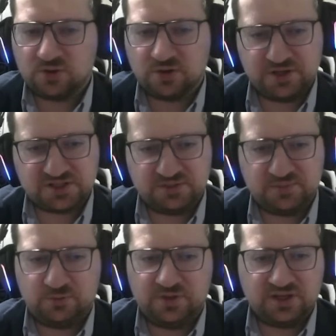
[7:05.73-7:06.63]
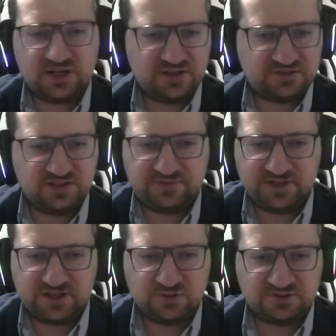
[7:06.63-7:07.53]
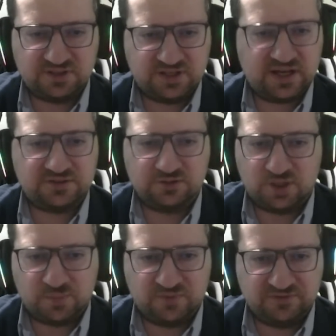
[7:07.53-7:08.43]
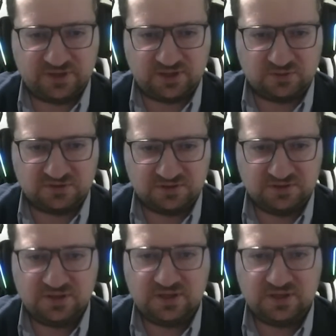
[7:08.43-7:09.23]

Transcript: cohesion between the guys in the vehicles and the guys on top of the vehicles.